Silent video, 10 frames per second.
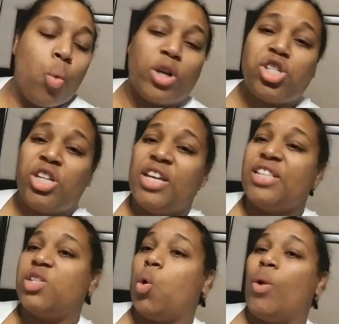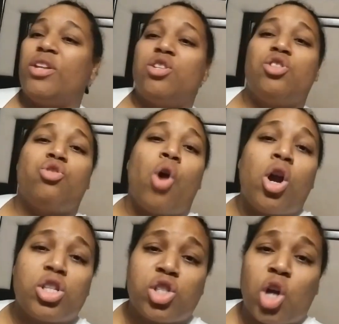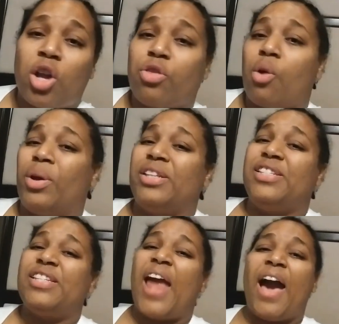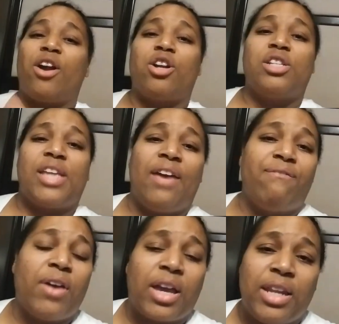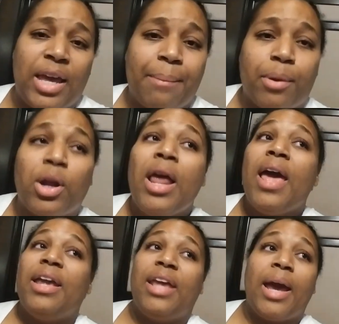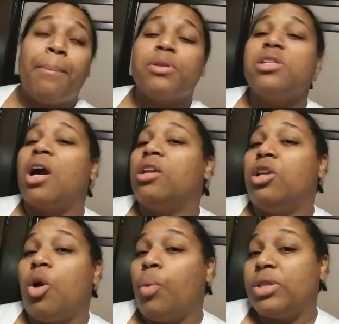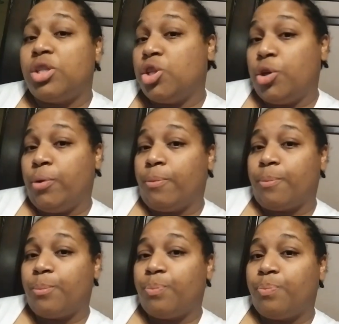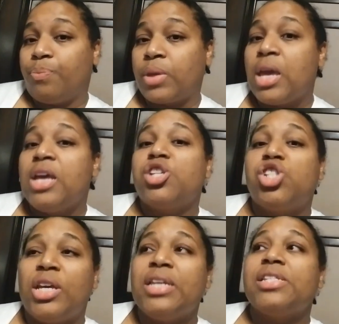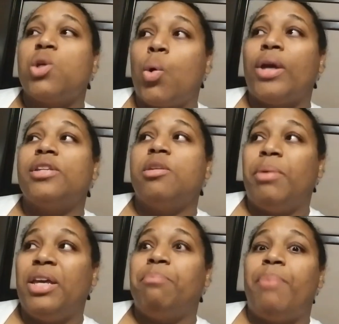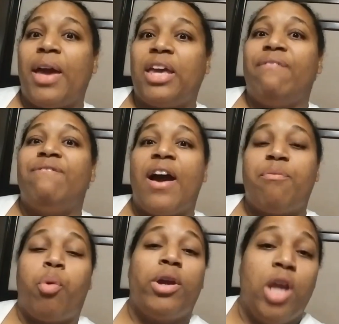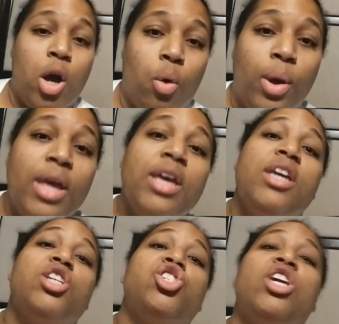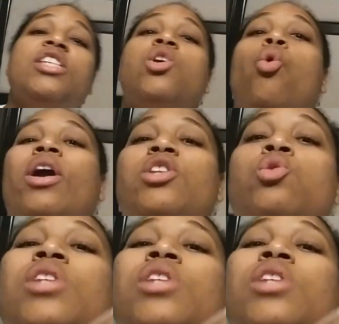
where she is going to start throwing daggers at fucking Amber. And Amber's not going to know what to do. She is going to be Becky 5.0. She's going